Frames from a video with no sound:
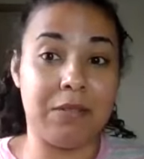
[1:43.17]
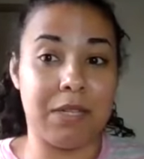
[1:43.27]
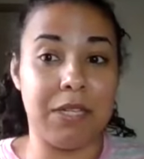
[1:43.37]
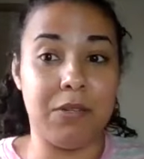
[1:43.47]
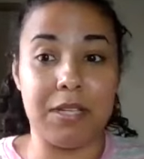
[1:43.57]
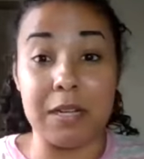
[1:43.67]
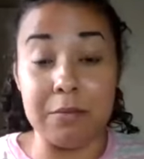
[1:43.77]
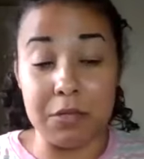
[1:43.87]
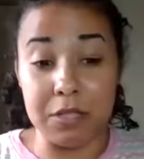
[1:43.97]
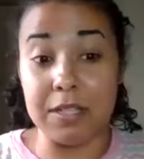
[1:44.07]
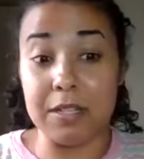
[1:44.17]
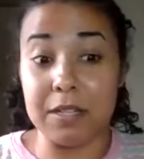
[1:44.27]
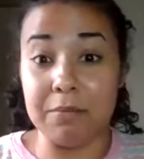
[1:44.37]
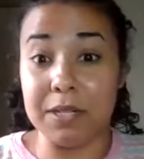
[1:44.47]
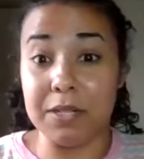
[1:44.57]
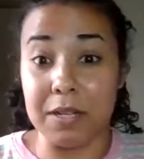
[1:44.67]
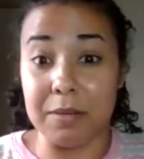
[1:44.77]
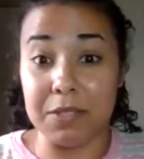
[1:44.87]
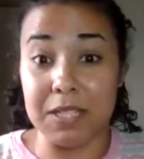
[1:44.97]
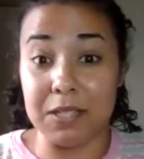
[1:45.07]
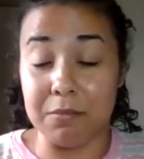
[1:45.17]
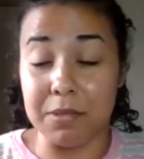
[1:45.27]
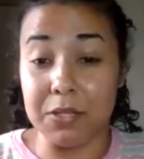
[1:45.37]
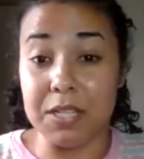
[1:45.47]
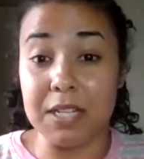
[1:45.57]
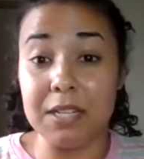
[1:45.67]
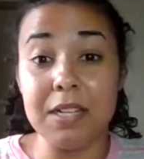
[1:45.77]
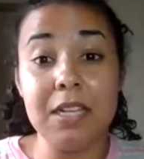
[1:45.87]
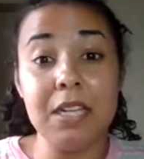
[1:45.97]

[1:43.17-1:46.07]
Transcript: but you can come to there and come see us in person.